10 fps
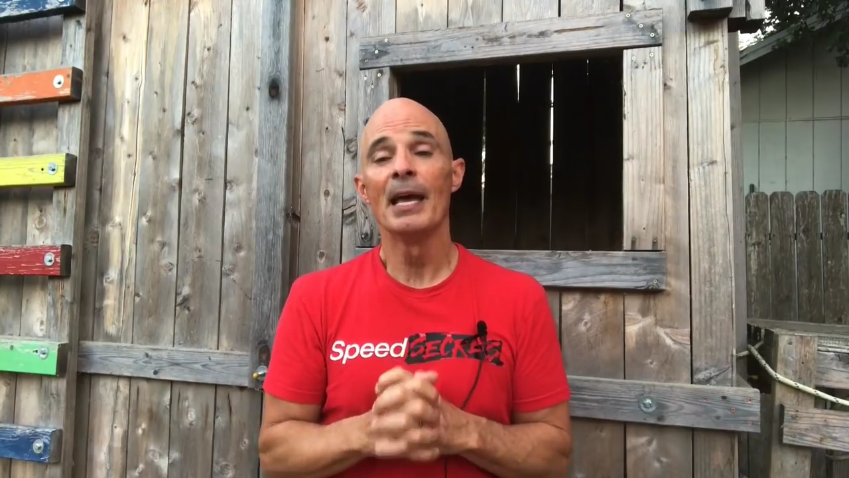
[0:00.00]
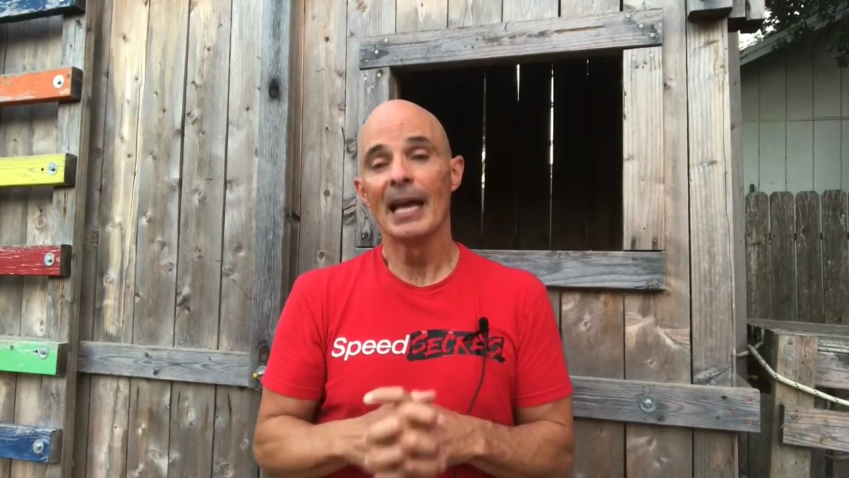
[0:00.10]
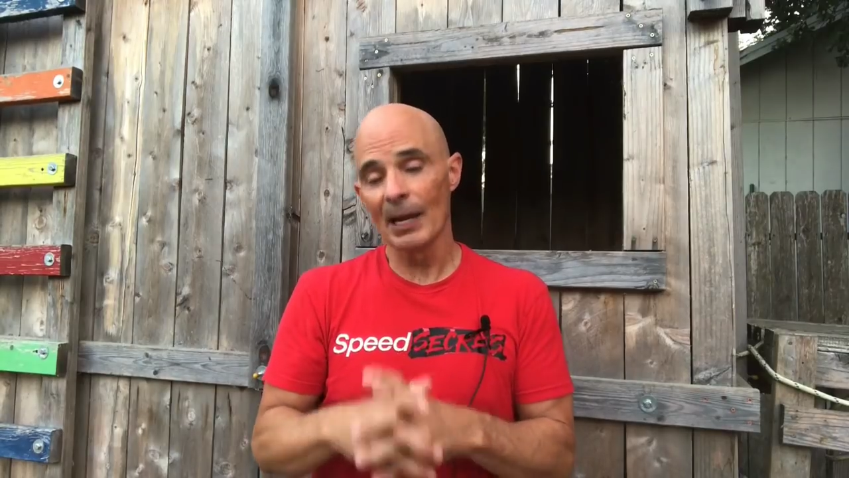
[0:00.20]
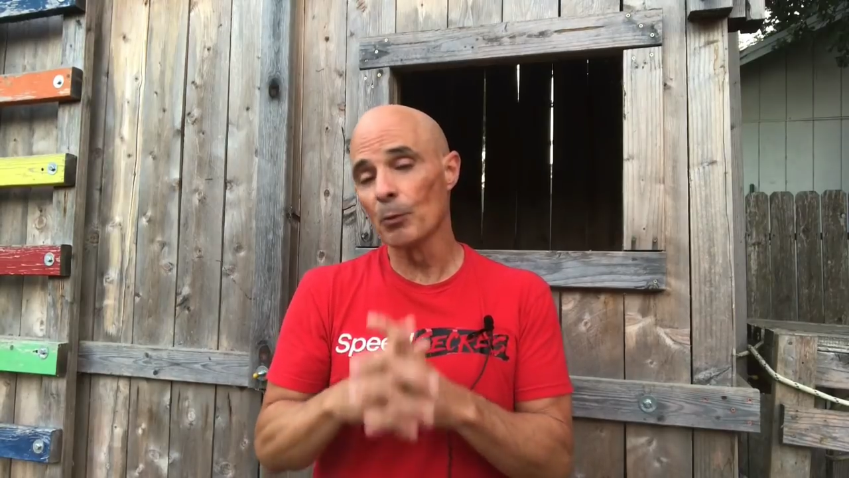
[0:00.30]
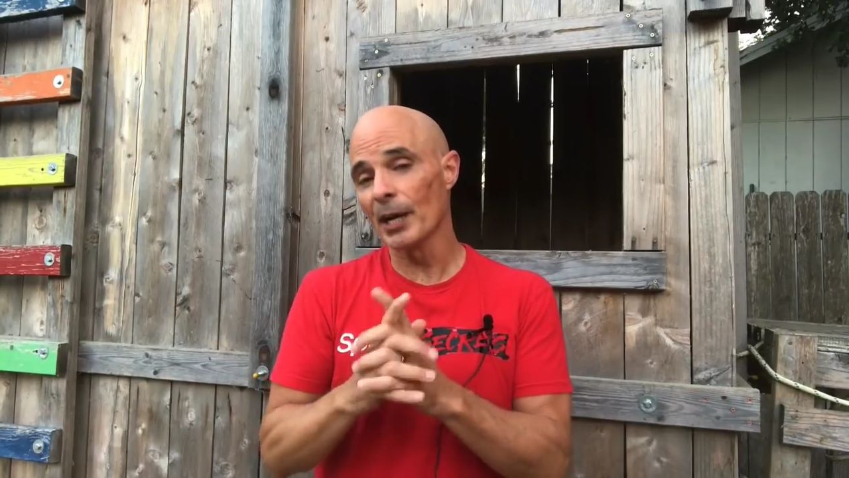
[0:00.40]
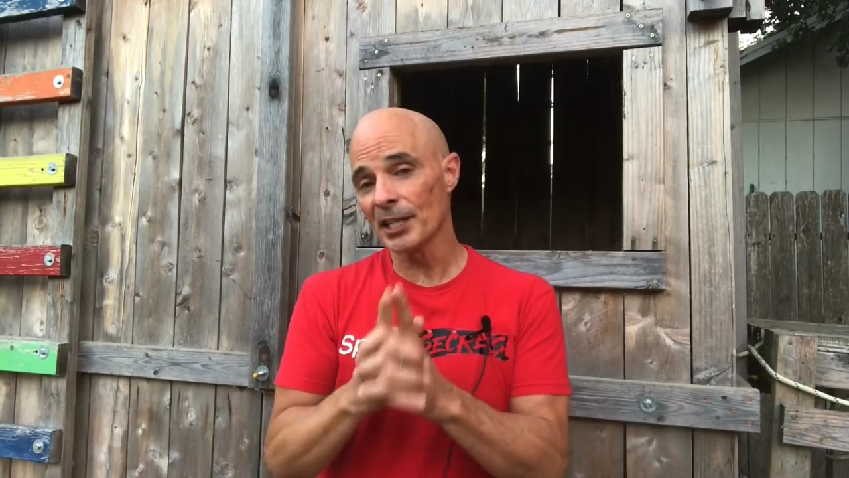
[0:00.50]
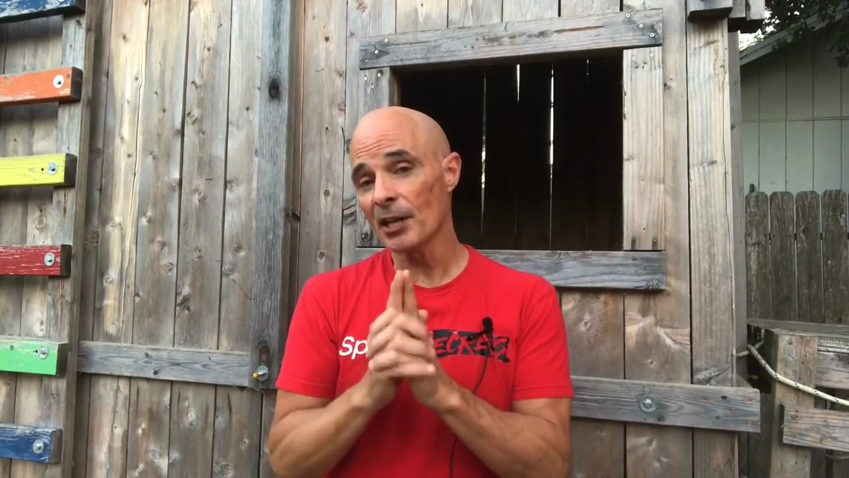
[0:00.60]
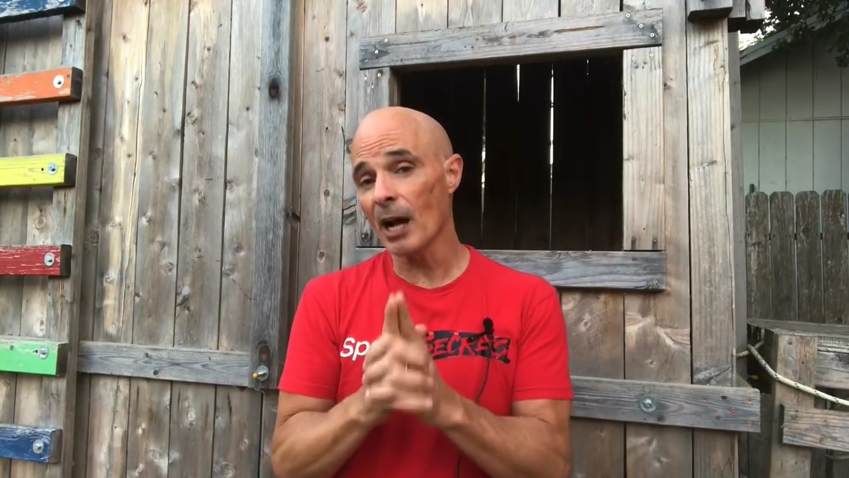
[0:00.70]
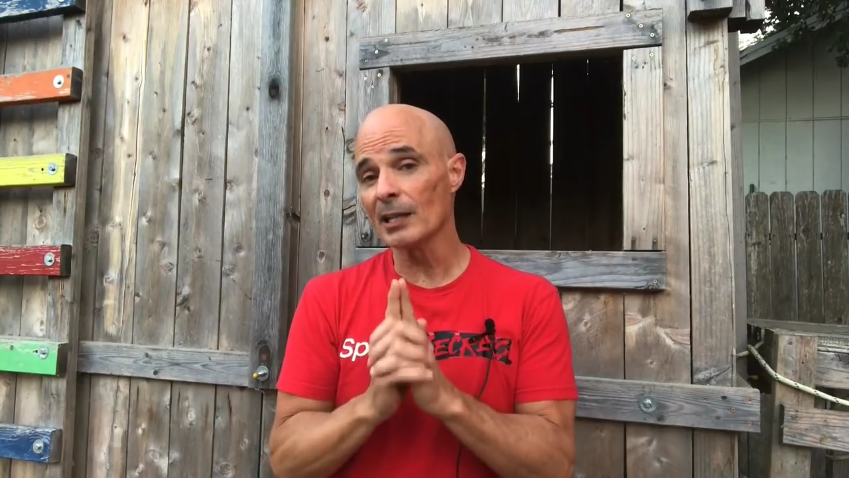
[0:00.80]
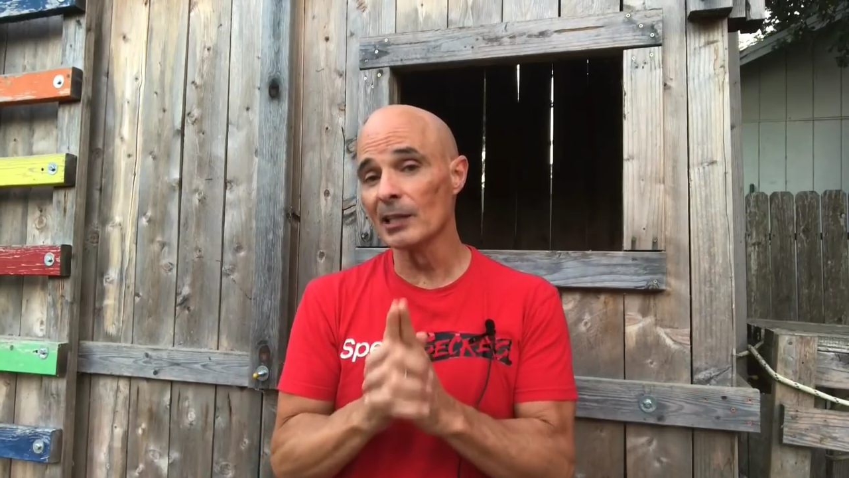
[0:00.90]
and we're gonna
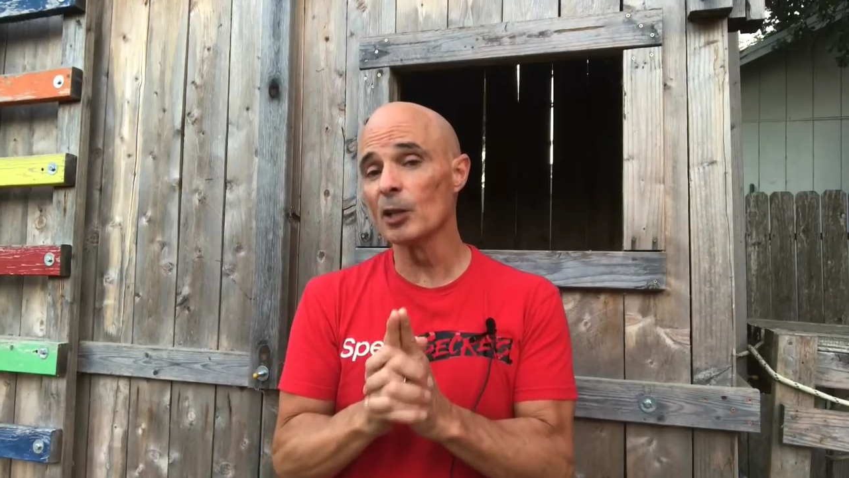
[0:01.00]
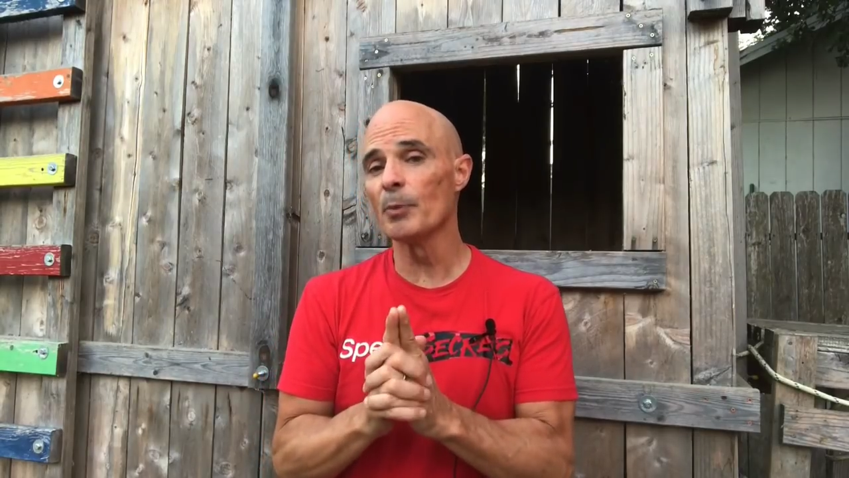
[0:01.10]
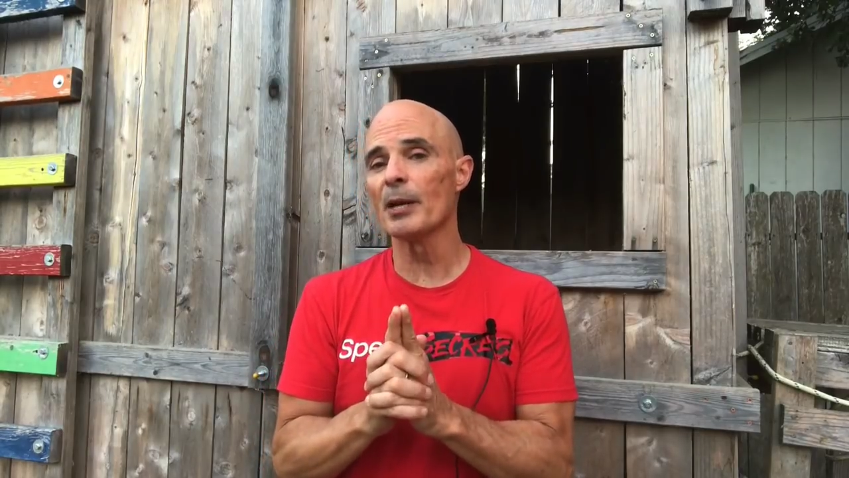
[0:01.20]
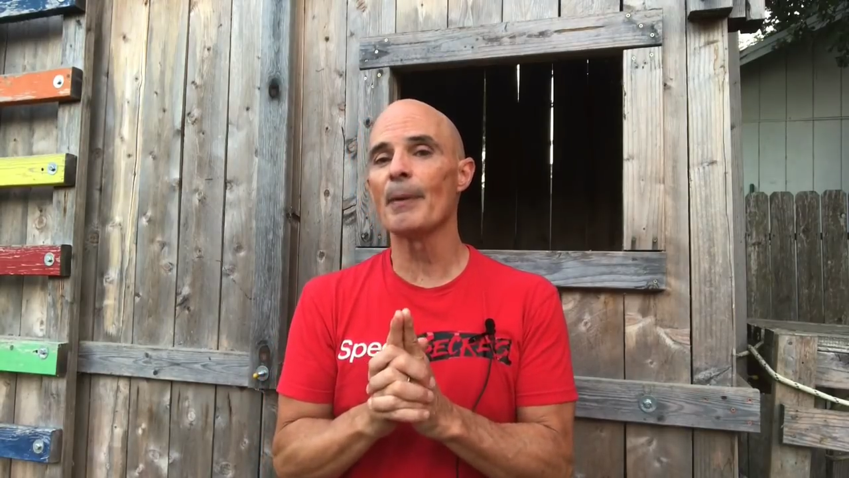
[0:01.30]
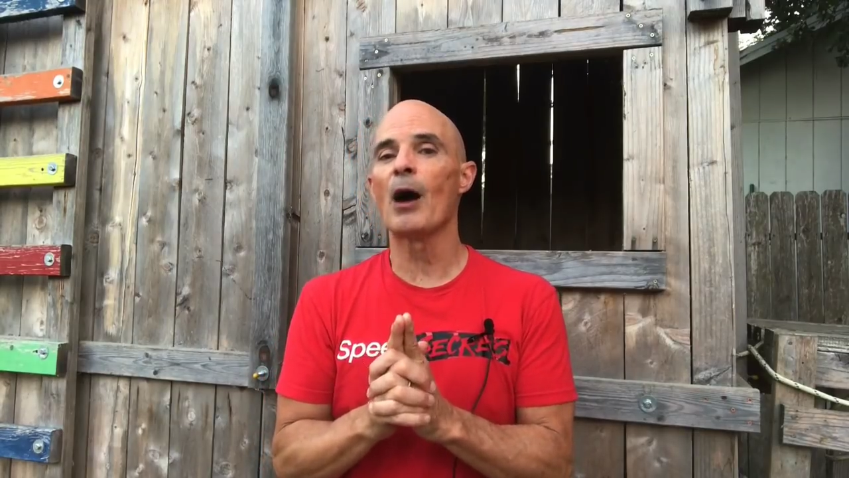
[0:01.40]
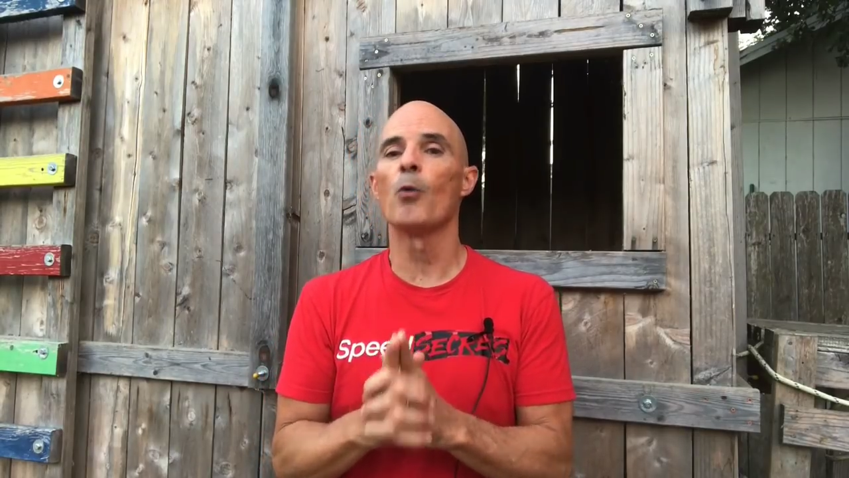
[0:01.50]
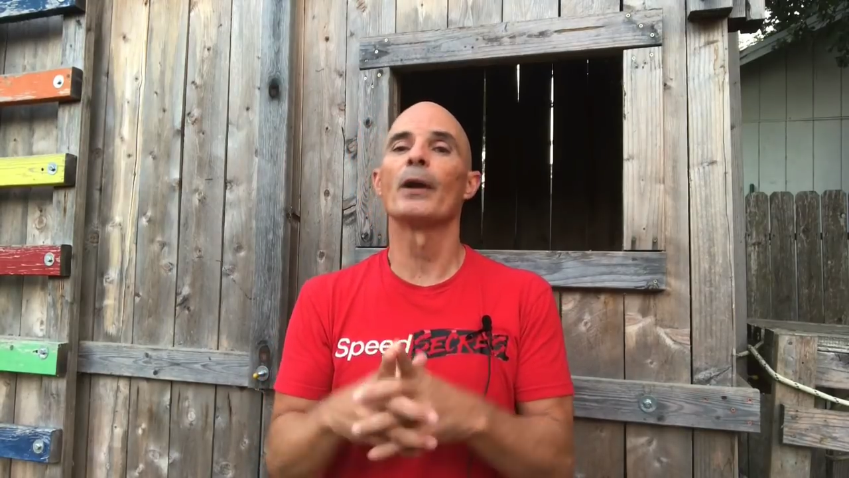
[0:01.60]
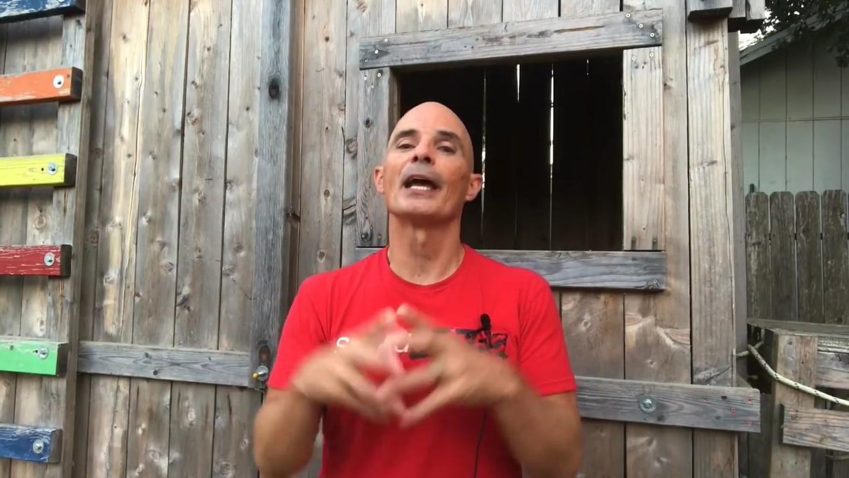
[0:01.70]
talk a little bit about when I